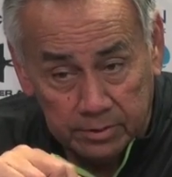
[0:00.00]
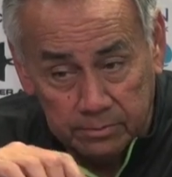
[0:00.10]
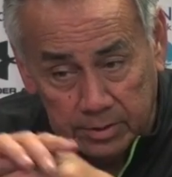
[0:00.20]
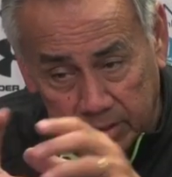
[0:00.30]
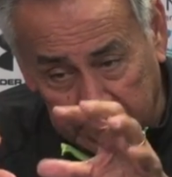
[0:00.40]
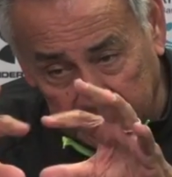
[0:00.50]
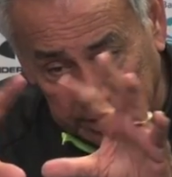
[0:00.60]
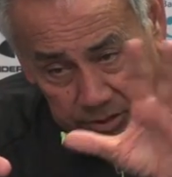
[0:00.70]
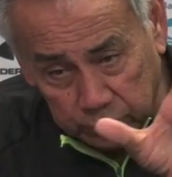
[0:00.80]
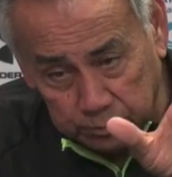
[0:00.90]
But
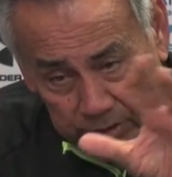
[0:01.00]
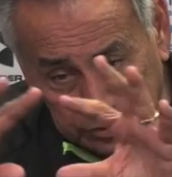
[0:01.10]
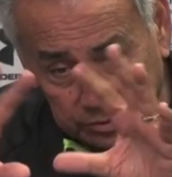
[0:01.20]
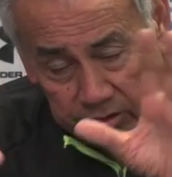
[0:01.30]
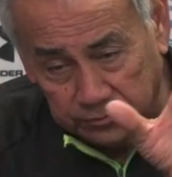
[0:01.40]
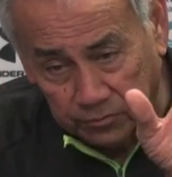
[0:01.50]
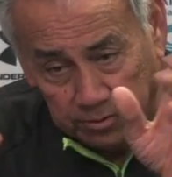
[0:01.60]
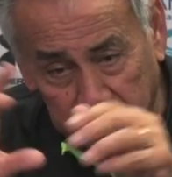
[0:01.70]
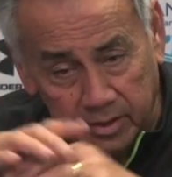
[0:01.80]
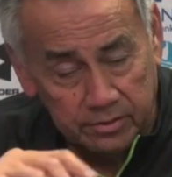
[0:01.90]
again, in this puzzle, this
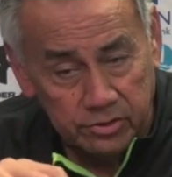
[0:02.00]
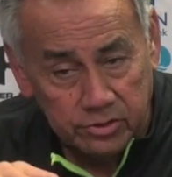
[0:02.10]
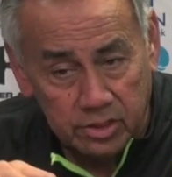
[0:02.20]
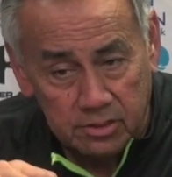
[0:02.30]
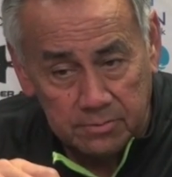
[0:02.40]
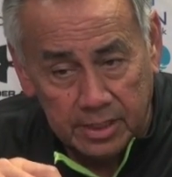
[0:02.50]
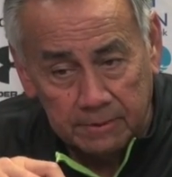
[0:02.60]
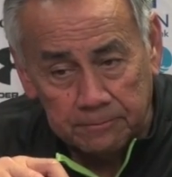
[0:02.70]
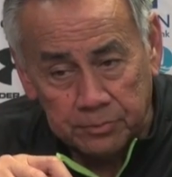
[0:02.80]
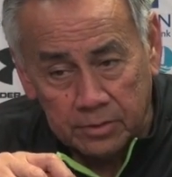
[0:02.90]
formula that you talk
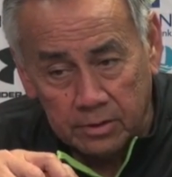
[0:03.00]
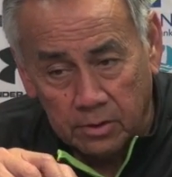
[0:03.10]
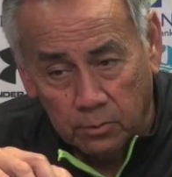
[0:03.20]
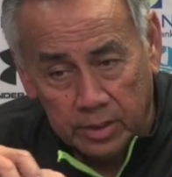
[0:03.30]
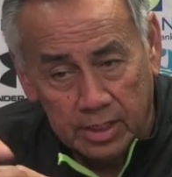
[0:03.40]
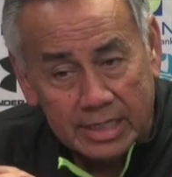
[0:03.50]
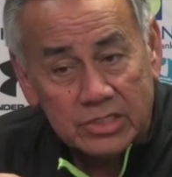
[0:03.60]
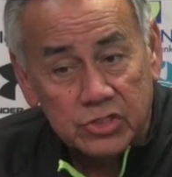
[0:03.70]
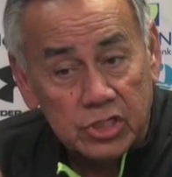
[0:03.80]
about, we allot